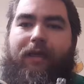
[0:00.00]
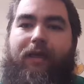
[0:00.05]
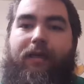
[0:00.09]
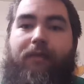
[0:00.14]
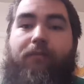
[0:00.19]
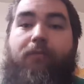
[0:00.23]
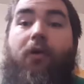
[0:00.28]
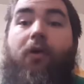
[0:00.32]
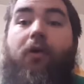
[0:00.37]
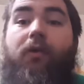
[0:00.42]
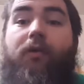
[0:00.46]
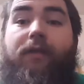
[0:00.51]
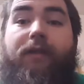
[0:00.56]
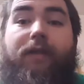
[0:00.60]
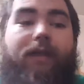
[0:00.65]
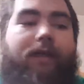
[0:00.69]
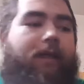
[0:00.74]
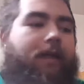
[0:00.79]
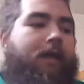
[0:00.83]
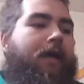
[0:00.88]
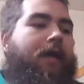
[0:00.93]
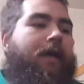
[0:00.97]
in it and parts
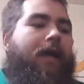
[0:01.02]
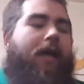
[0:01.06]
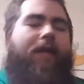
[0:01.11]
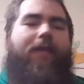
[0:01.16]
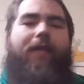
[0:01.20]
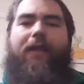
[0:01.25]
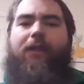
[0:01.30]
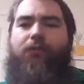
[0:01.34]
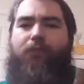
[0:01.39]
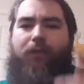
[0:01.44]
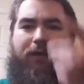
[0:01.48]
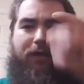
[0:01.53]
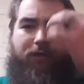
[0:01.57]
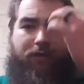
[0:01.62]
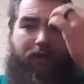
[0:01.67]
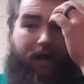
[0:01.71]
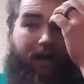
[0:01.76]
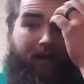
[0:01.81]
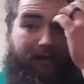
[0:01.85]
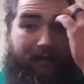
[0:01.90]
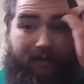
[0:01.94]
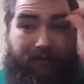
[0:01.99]
in it, and that's why you
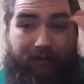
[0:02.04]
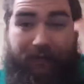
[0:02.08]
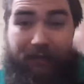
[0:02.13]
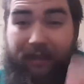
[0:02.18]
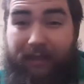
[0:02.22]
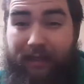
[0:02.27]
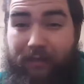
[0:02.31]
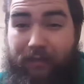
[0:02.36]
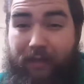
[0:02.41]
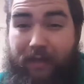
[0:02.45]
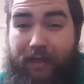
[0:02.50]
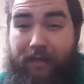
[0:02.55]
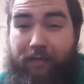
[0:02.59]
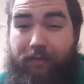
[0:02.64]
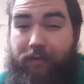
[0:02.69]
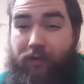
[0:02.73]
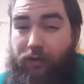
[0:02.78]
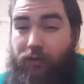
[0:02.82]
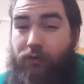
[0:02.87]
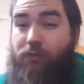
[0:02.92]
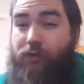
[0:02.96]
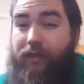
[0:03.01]
guys have seen me
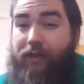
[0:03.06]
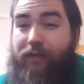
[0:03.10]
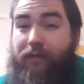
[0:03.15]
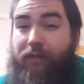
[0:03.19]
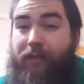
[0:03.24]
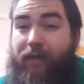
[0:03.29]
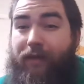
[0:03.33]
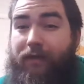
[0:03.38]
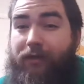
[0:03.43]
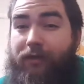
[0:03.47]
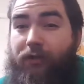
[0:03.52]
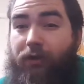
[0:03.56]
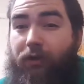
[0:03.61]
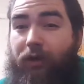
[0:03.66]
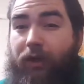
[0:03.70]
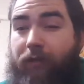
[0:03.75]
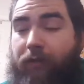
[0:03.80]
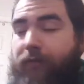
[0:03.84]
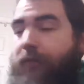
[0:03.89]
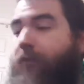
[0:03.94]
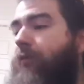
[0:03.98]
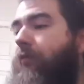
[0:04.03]
using them on
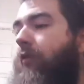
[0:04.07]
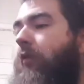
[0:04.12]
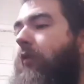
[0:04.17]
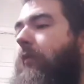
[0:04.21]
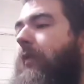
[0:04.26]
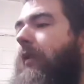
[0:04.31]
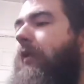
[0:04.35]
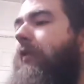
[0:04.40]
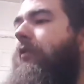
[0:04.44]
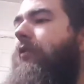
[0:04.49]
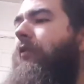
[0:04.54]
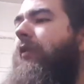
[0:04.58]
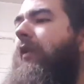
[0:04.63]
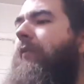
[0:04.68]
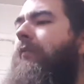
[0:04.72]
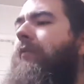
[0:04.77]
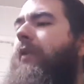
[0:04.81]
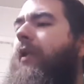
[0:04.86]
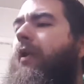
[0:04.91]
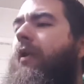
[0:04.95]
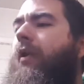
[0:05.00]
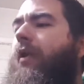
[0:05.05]
Instagram if you follow me on
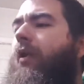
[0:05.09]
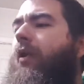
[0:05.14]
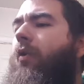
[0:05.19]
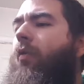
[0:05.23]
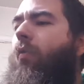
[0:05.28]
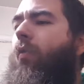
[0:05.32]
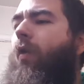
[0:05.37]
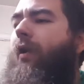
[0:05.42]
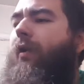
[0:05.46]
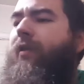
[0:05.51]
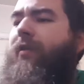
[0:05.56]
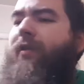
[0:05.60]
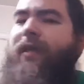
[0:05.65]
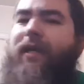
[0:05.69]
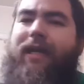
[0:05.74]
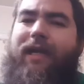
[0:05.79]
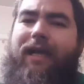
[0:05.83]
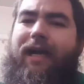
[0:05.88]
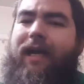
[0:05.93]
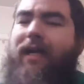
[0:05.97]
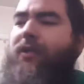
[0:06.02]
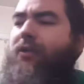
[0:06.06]
Instagram. One
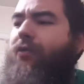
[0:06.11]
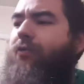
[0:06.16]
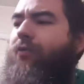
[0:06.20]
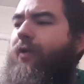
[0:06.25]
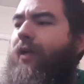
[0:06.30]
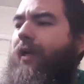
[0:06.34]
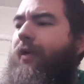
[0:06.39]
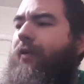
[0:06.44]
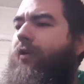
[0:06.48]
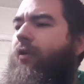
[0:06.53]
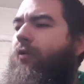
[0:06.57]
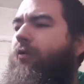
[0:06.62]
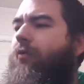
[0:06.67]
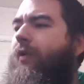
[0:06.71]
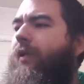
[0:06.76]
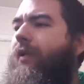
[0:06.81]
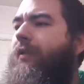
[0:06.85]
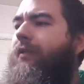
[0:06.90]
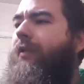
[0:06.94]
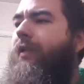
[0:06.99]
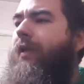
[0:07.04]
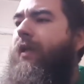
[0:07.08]
thing I do not know
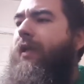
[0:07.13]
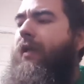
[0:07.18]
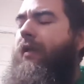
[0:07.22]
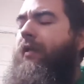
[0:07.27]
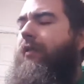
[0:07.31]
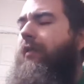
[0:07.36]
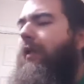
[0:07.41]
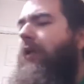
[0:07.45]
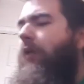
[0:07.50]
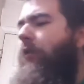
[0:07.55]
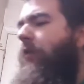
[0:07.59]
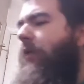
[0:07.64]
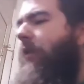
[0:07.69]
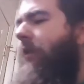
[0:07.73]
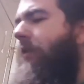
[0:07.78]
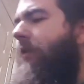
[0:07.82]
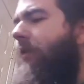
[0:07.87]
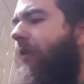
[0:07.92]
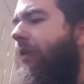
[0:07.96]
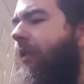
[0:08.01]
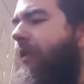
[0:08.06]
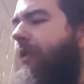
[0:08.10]
is there
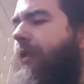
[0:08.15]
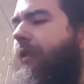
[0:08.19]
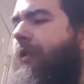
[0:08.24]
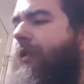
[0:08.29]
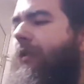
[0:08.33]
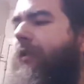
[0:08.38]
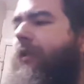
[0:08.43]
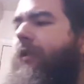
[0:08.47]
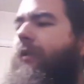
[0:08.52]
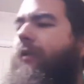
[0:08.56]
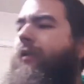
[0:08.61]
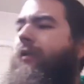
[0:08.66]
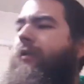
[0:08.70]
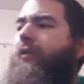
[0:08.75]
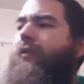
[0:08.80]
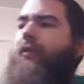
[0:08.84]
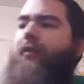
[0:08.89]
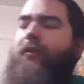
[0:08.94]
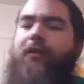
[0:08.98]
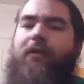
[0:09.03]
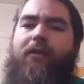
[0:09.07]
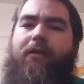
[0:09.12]
is these
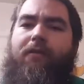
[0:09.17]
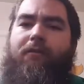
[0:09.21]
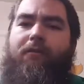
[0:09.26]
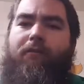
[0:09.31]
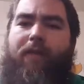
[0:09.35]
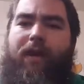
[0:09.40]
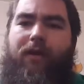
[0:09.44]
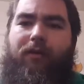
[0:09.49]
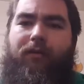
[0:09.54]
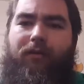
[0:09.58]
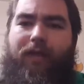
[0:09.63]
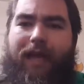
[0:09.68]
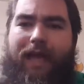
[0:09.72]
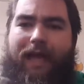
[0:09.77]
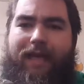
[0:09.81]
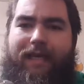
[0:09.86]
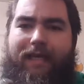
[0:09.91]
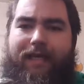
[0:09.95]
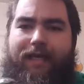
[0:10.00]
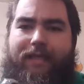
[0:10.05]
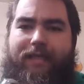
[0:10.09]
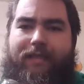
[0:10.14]

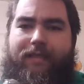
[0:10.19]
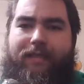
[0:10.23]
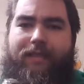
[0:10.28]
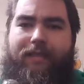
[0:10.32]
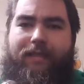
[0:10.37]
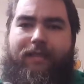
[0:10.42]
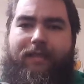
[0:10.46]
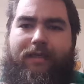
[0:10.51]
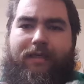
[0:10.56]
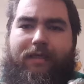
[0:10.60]
metal-headed